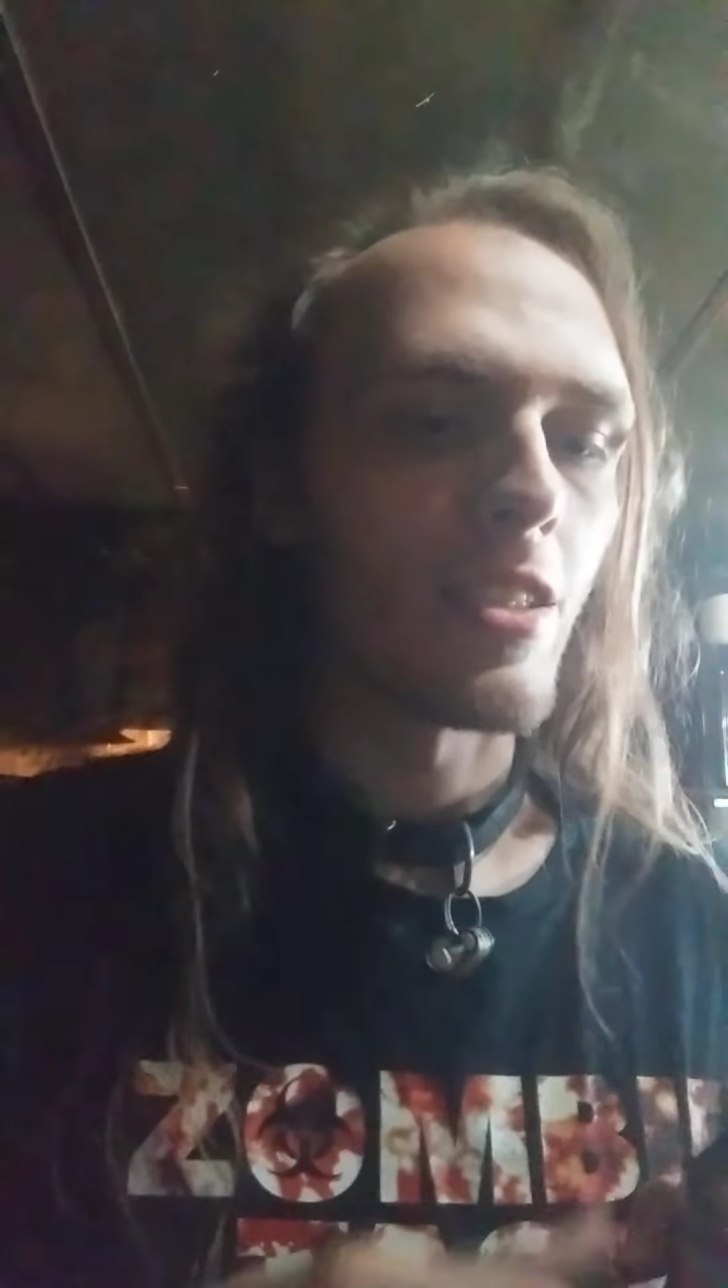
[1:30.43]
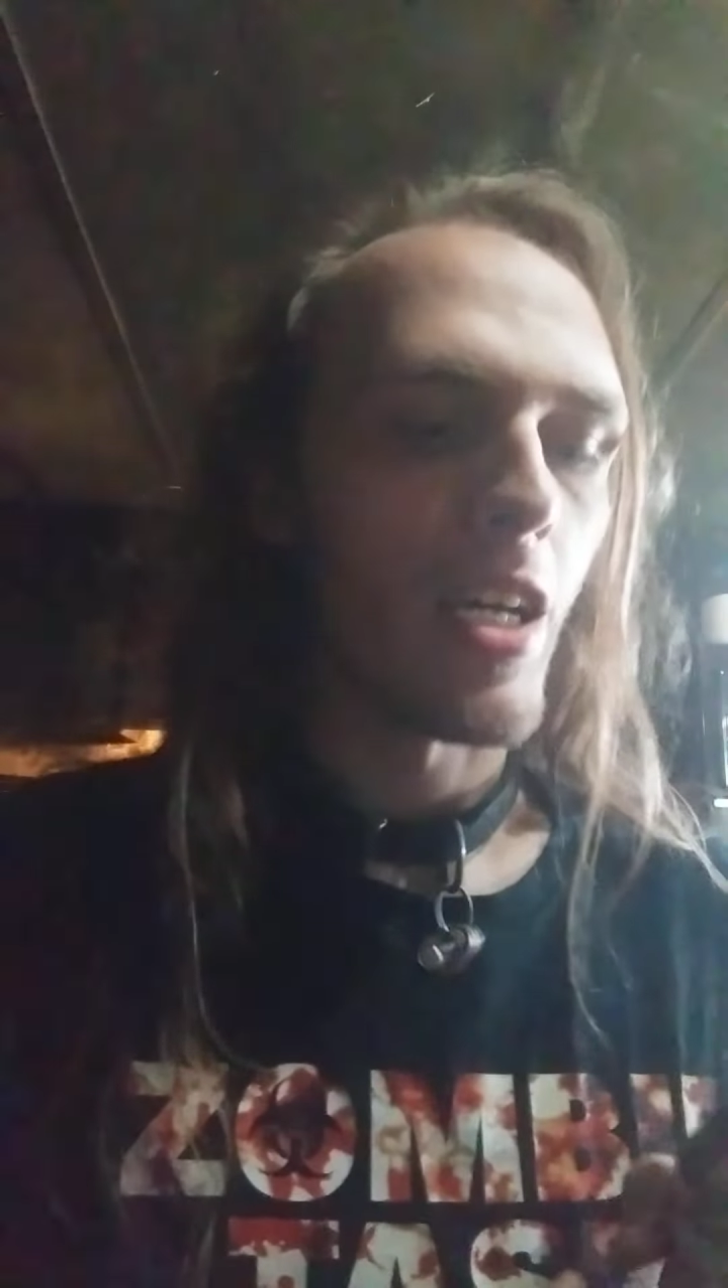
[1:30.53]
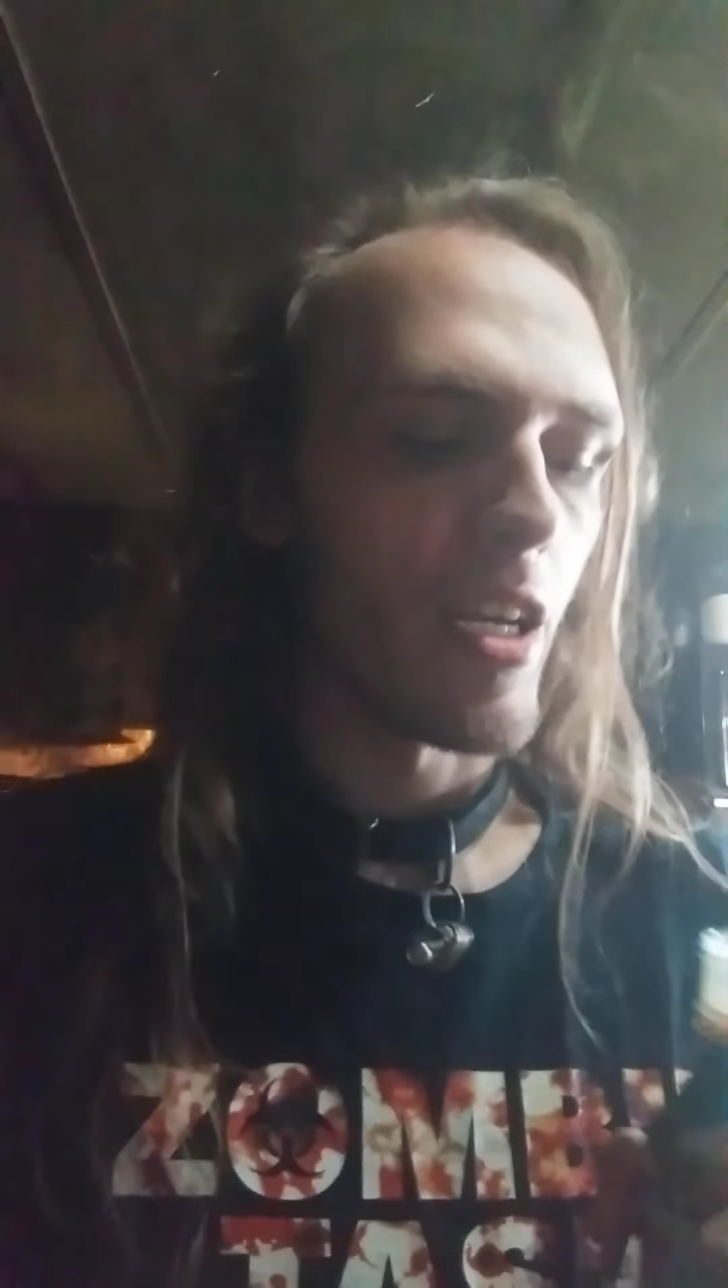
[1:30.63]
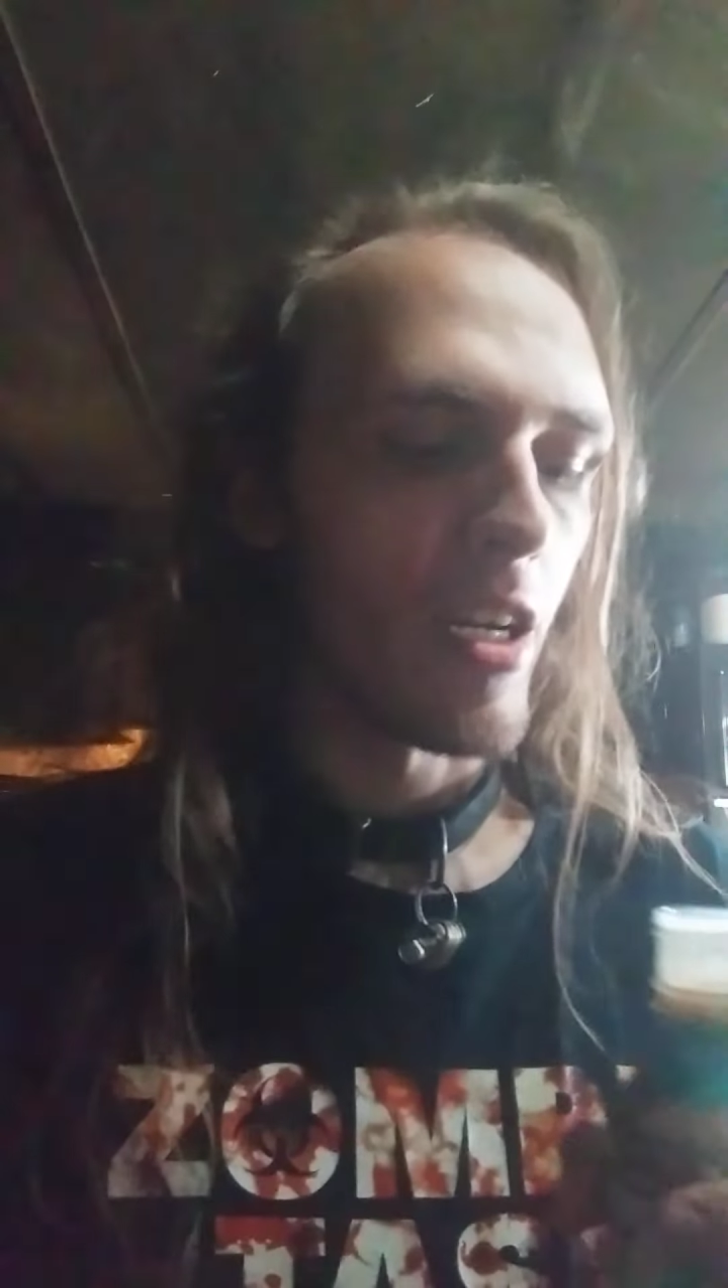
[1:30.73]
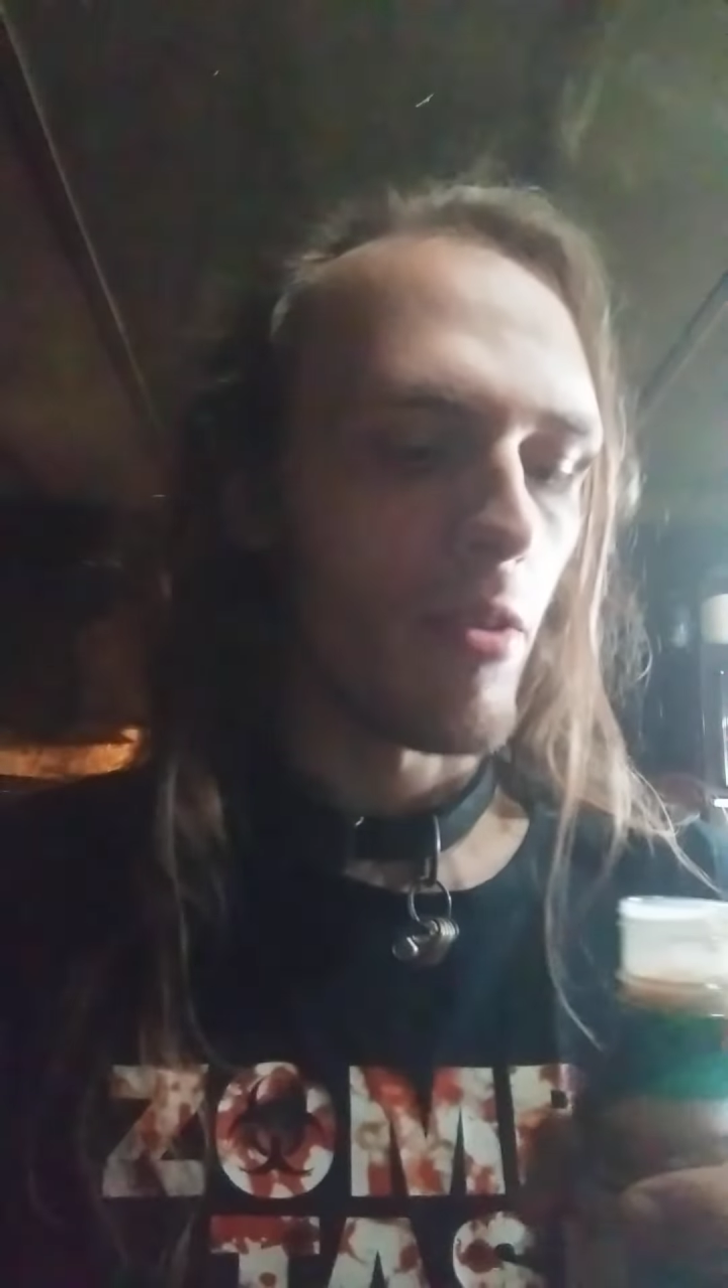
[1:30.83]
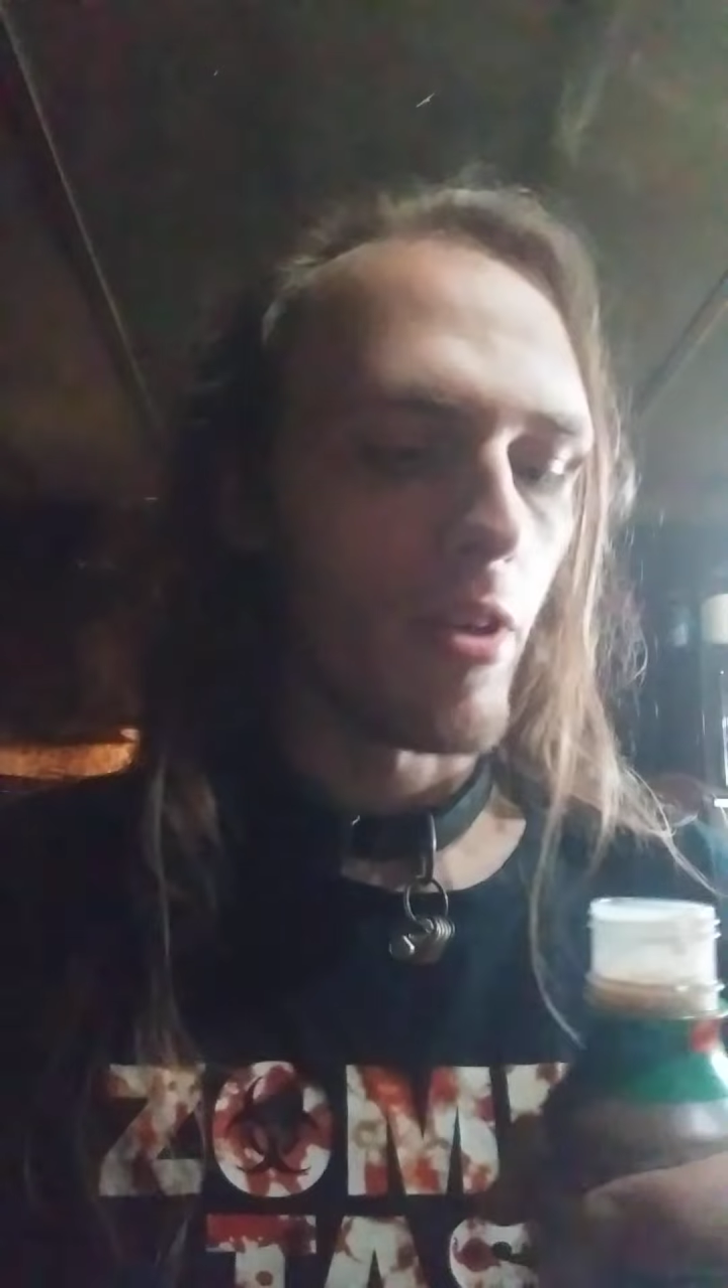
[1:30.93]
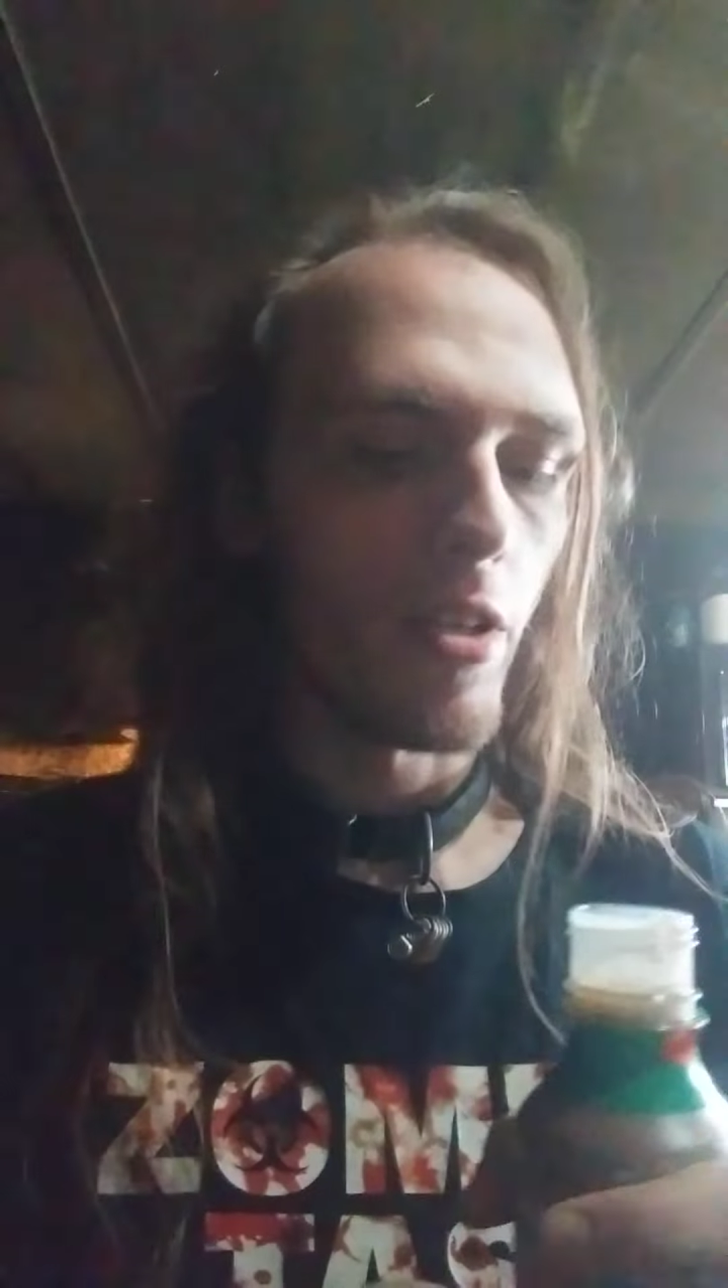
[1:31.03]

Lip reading: that anyway,